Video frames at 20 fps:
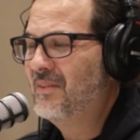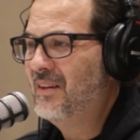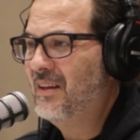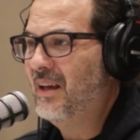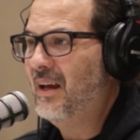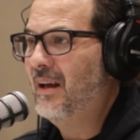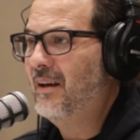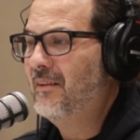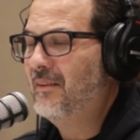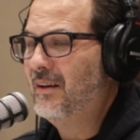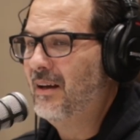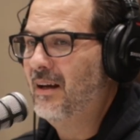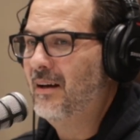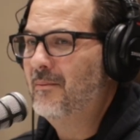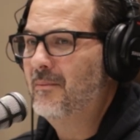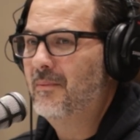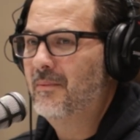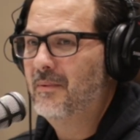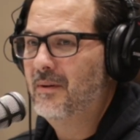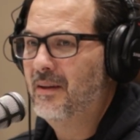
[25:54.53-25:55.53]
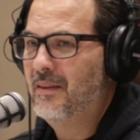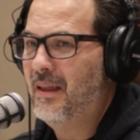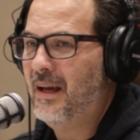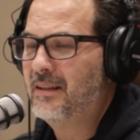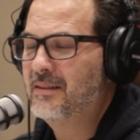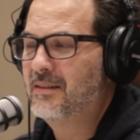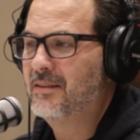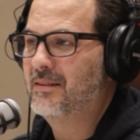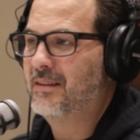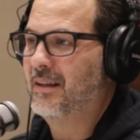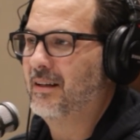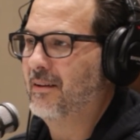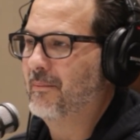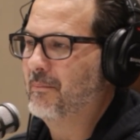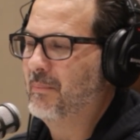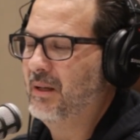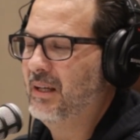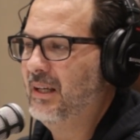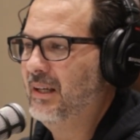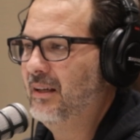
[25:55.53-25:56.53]
Yeah. Yeah. And that's like a
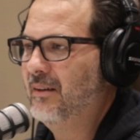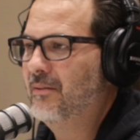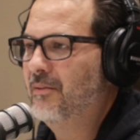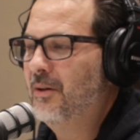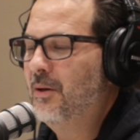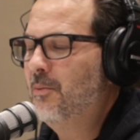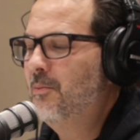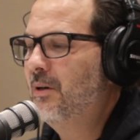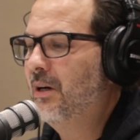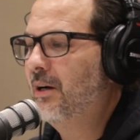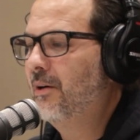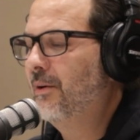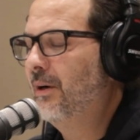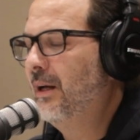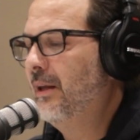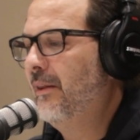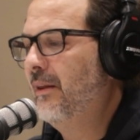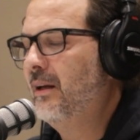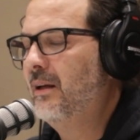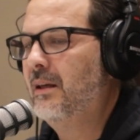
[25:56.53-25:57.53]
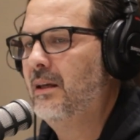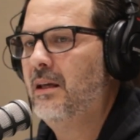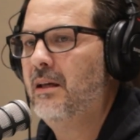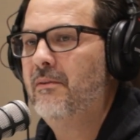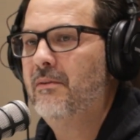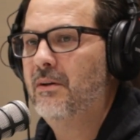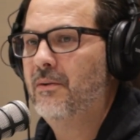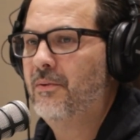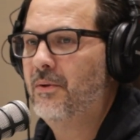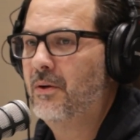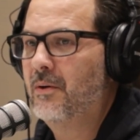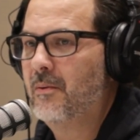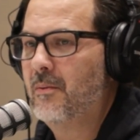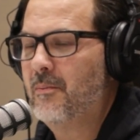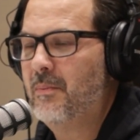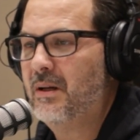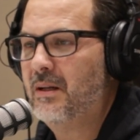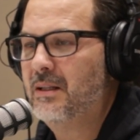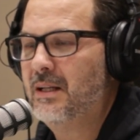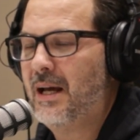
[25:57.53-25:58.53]
big faux pas, right? Like even if you're in a
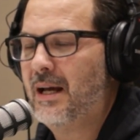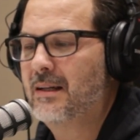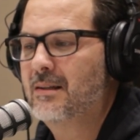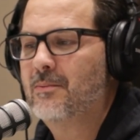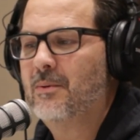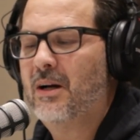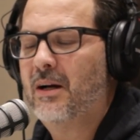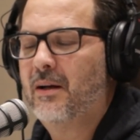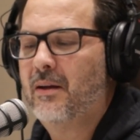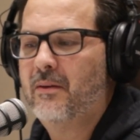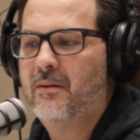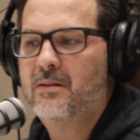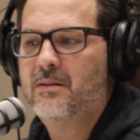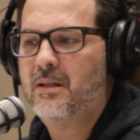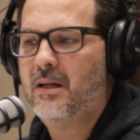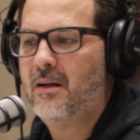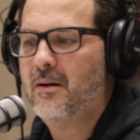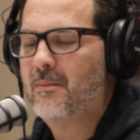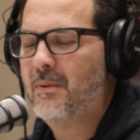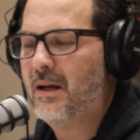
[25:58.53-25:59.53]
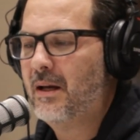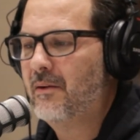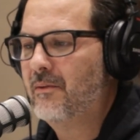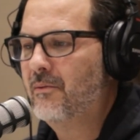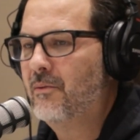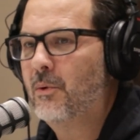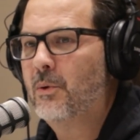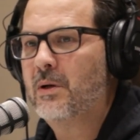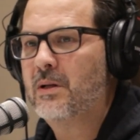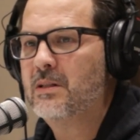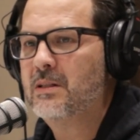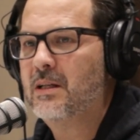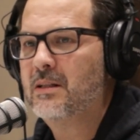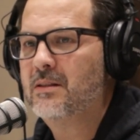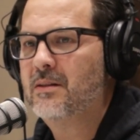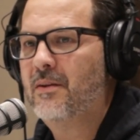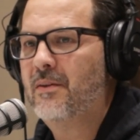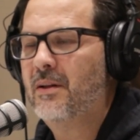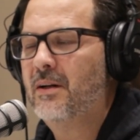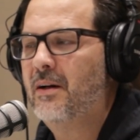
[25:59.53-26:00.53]
big tax bracket, let's say you're paying 40
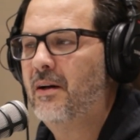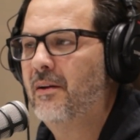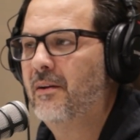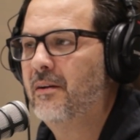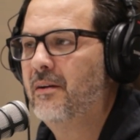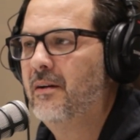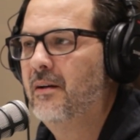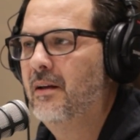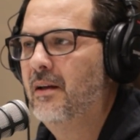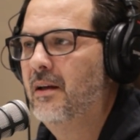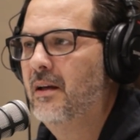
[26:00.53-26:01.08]
cents on the dollar.